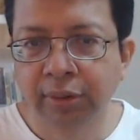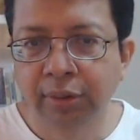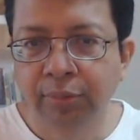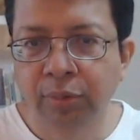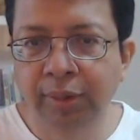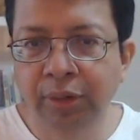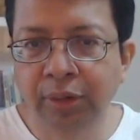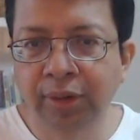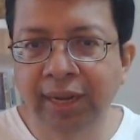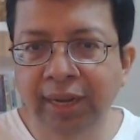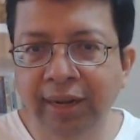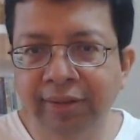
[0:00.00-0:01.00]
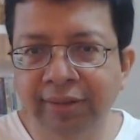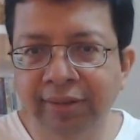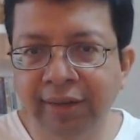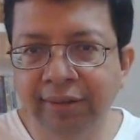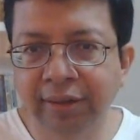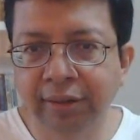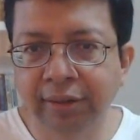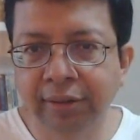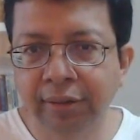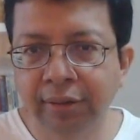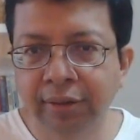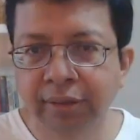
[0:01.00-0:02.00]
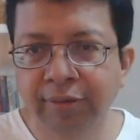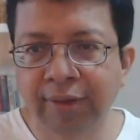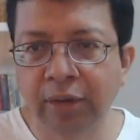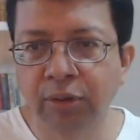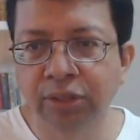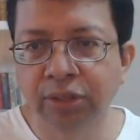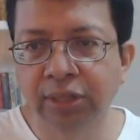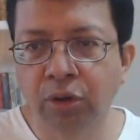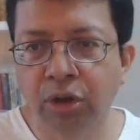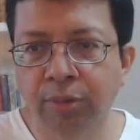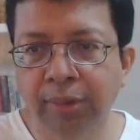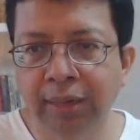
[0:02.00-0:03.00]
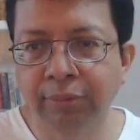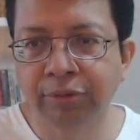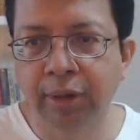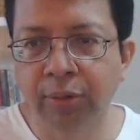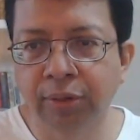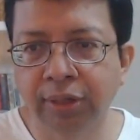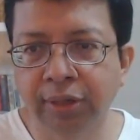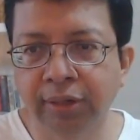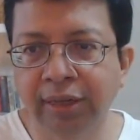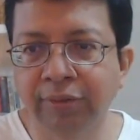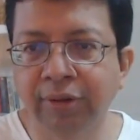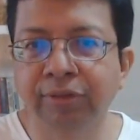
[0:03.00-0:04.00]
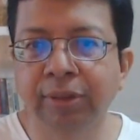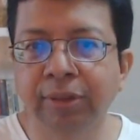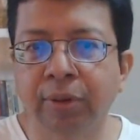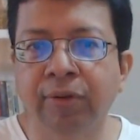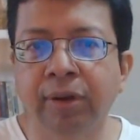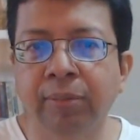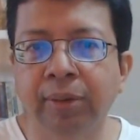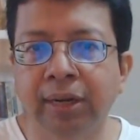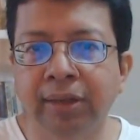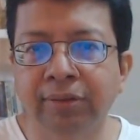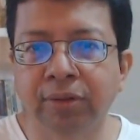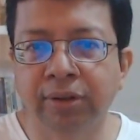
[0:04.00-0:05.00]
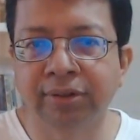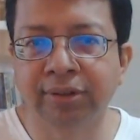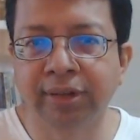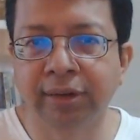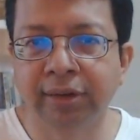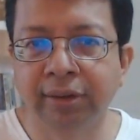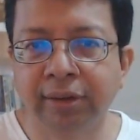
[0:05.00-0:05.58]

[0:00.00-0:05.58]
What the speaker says: moment you take interest rates here, the valuation normal comes down here, even if the profitability is constant.